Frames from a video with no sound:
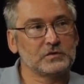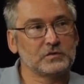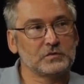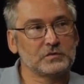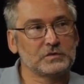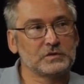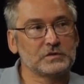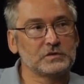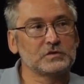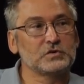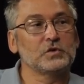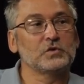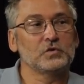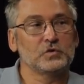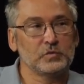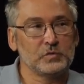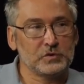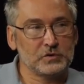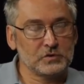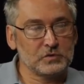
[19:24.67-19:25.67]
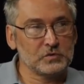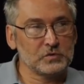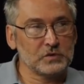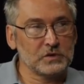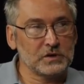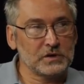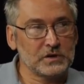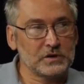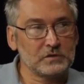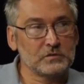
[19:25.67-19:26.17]
of the soluble
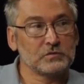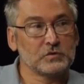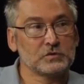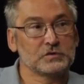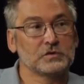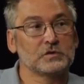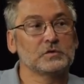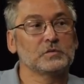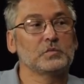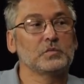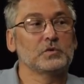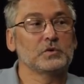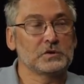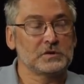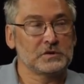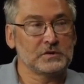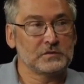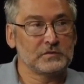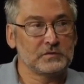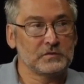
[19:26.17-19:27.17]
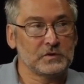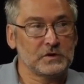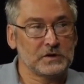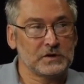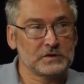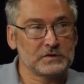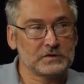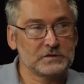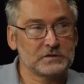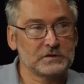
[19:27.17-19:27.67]
glucan was so important for
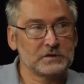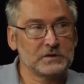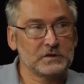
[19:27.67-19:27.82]
us,